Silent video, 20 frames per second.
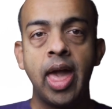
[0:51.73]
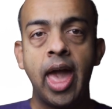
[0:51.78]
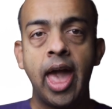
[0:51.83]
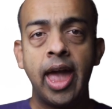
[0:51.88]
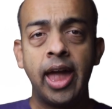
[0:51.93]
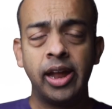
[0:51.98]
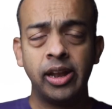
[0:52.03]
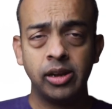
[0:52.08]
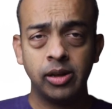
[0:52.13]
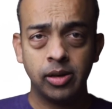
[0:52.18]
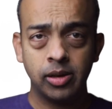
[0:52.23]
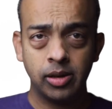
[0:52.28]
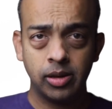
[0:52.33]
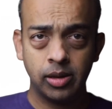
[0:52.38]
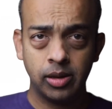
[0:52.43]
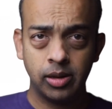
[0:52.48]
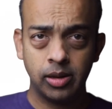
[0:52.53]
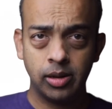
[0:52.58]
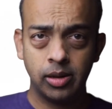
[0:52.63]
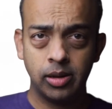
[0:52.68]
And
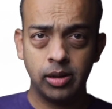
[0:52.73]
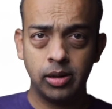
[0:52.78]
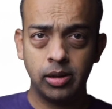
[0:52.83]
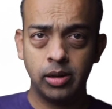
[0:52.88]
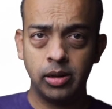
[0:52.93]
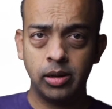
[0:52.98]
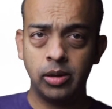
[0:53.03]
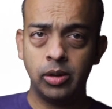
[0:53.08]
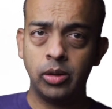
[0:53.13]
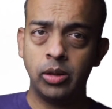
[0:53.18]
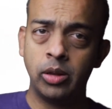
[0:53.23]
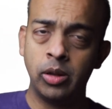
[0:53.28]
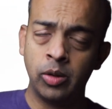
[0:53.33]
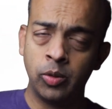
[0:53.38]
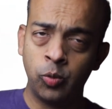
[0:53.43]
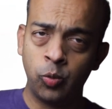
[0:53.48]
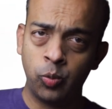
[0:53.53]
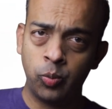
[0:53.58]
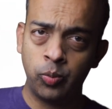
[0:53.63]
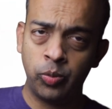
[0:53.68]

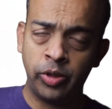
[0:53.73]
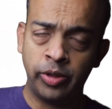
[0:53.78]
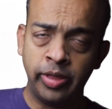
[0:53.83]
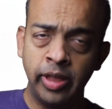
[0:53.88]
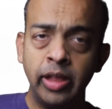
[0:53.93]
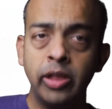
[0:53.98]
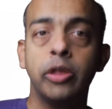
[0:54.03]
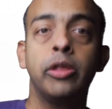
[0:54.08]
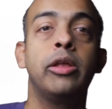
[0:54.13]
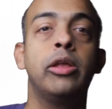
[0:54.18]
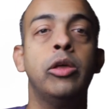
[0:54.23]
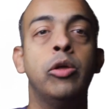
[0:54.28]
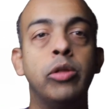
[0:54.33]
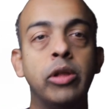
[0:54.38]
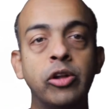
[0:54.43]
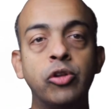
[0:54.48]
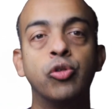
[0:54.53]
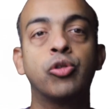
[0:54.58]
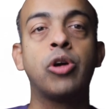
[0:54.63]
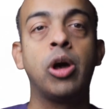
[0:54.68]
the thing you
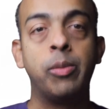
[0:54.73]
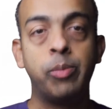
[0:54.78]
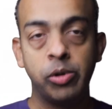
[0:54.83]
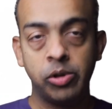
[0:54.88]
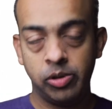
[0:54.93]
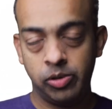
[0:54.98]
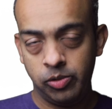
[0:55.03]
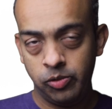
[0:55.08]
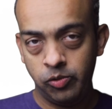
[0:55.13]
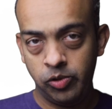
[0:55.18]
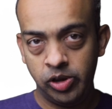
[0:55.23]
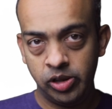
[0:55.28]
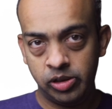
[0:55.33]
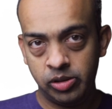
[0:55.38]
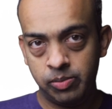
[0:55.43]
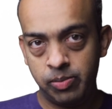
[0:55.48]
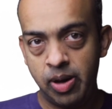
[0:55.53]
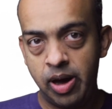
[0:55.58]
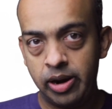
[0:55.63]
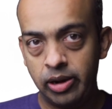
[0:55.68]
need to couple
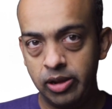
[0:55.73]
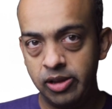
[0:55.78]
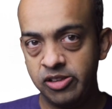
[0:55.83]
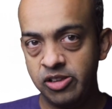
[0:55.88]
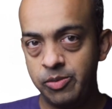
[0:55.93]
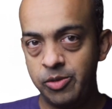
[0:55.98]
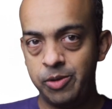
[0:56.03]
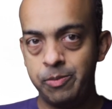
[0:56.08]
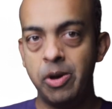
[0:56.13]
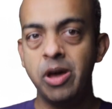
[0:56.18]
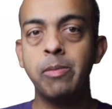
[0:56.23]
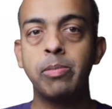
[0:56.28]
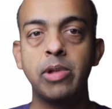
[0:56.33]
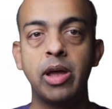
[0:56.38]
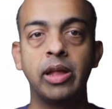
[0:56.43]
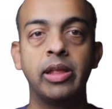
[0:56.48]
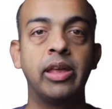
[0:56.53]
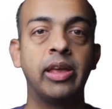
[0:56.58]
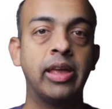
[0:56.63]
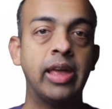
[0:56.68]
with parallelism and
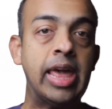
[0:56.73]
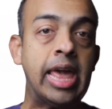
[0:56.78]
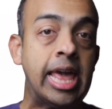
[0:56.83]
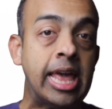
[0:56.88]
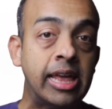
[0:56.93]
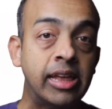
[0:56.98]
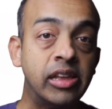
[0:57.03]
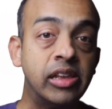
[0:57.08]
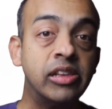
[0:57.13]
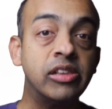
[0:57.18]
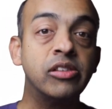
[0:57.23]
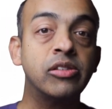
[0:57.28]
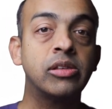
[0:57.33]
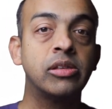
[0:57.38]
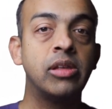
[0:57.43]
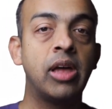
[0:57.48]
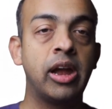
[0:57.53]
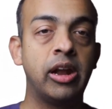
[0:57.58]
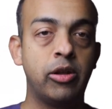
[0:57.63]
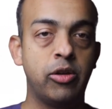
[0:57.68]
pipelining is
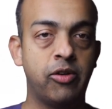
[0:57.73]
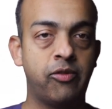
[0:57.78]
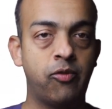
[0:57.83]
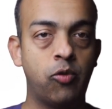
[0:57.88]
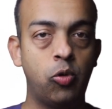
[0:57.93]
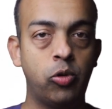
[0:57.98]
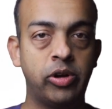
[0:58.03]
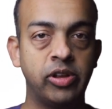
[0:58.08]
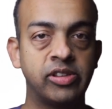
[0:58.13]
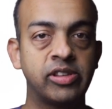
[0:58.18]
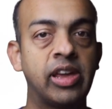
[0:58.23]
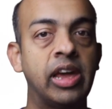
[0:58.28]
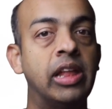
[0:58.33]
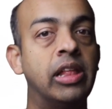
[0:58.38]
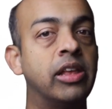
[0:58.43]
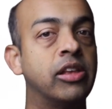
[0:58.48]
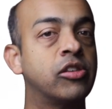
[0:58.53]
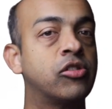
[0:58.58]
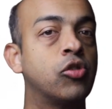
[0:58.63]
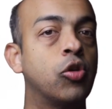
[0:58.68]
the idea of voltage
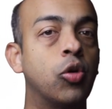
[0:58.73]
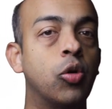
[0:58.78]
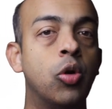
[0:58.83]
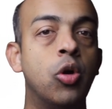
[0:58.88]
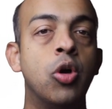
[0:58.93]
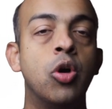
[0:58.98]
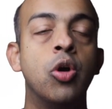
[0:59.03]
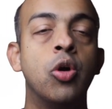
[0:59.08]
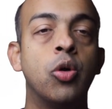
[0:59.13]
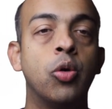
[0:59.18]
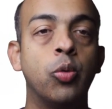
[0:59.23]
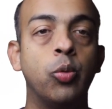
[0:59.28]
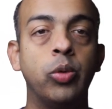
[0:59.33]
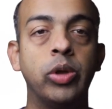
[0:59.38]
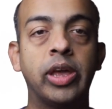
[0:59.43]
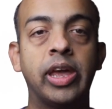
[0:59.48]
scaling, so we